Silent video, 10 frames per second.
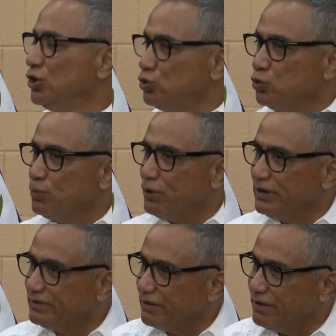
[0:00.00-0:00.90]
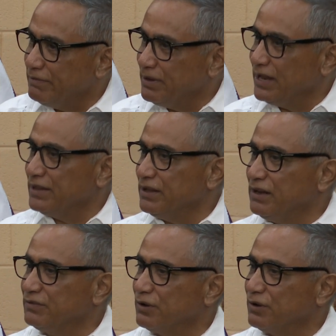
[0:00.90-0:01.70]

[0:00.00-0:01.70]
$2.7 million for